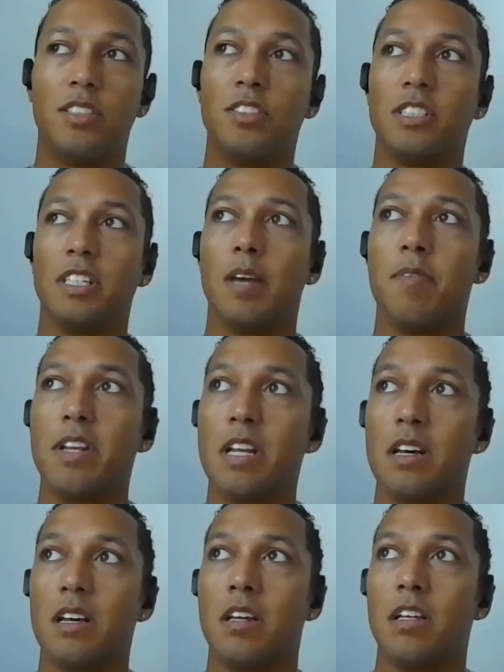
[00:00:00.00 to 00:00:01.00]
it's interesting. I
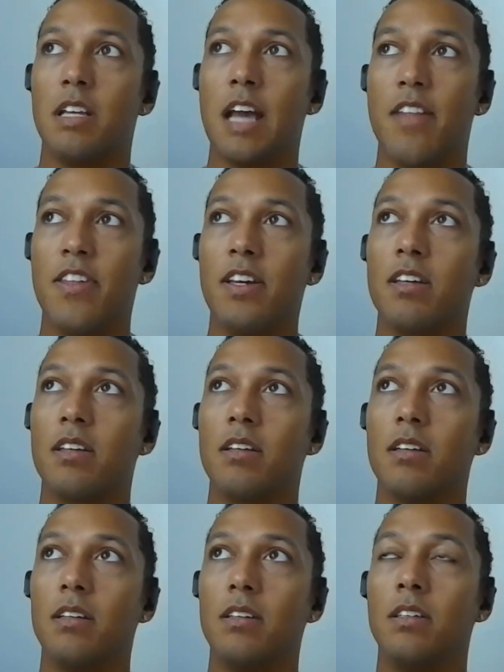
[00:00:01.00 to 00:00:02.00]
mean, yeah, I think
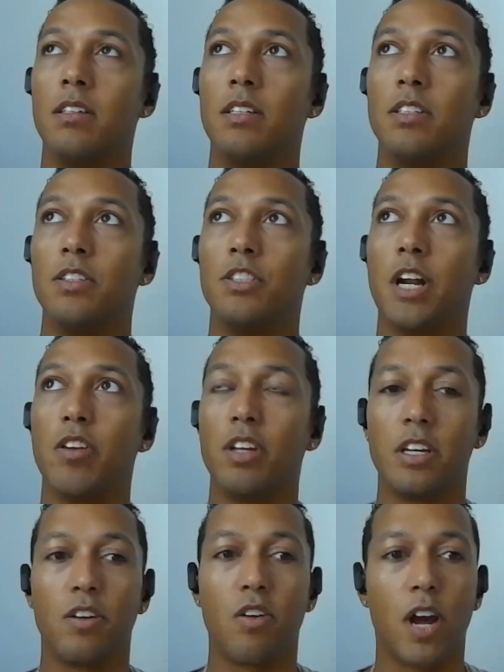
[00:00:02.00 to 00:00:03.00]

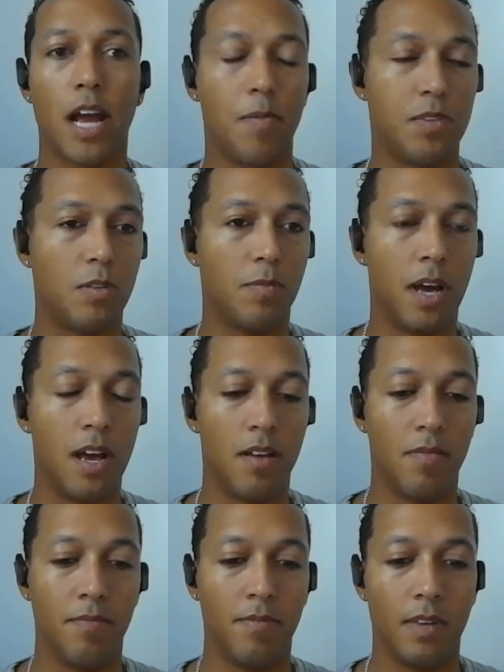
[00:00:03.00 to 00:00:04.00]
generally growing up, so
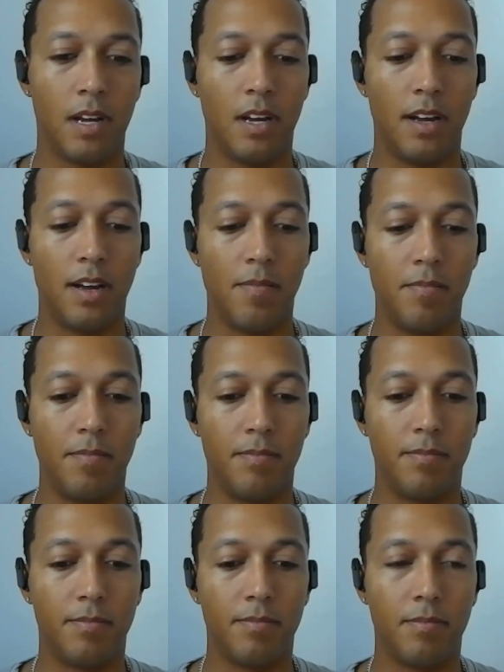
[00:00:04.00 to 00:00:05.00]
my
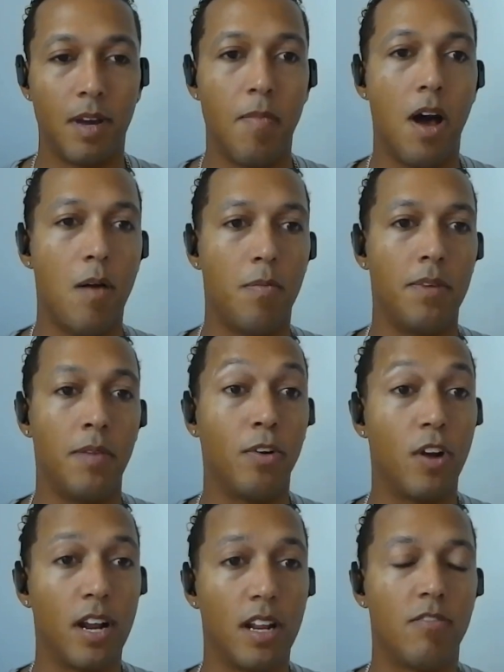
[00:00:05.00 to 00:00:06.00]
mom
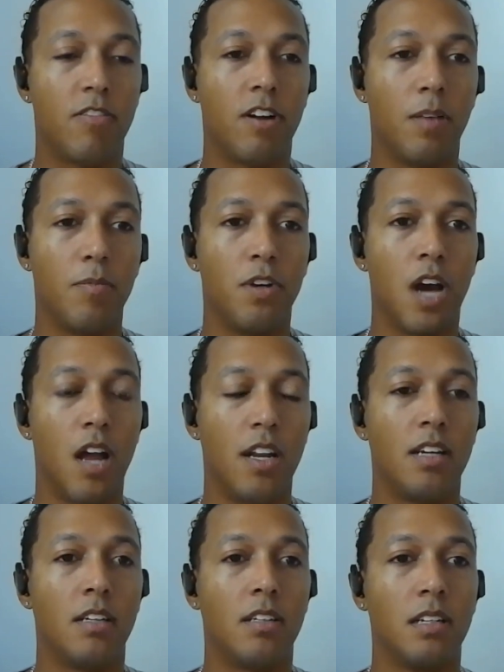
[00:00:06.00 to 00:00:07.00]
immigrated from
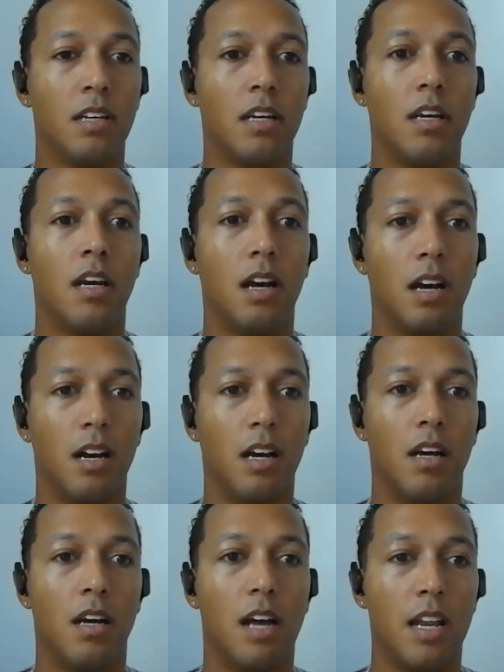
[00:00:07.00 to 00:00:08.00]
Uganda
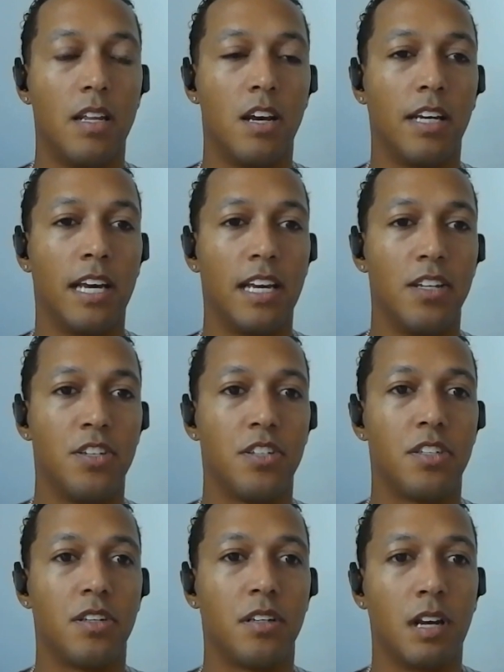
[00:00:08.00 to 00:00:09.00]
at a young
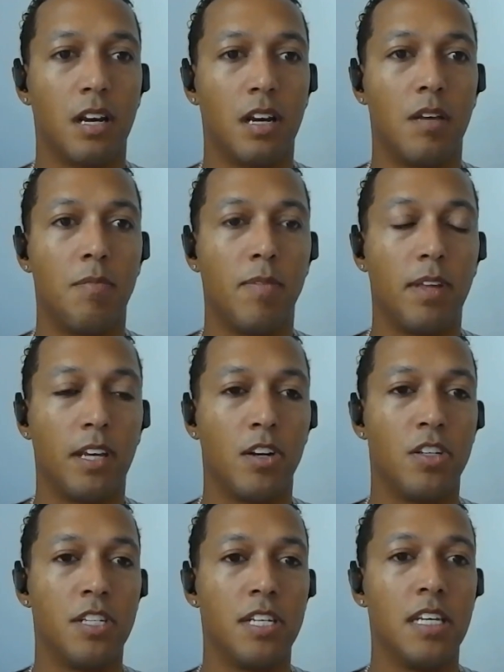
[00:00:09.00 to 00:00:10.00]
age, maybe like in
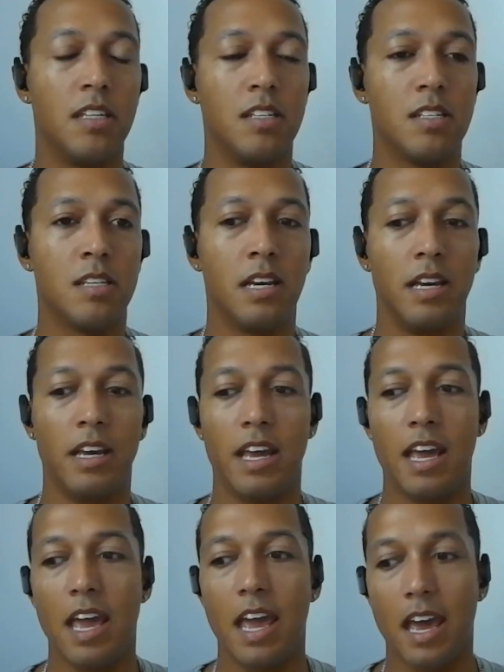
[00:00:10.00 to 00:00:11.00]
her teens,
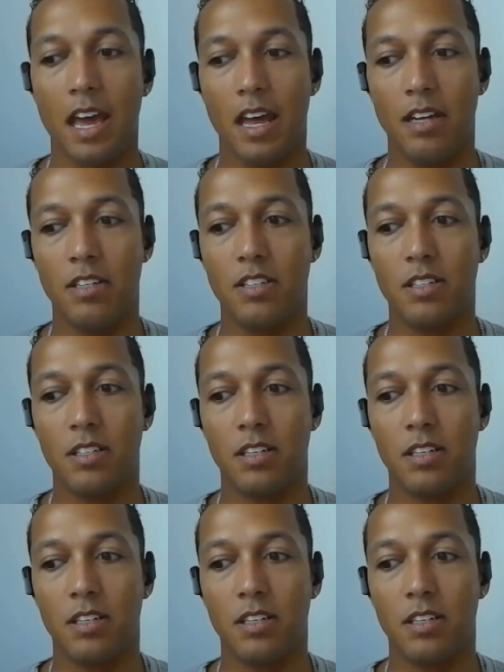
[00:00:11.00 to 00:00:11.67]
and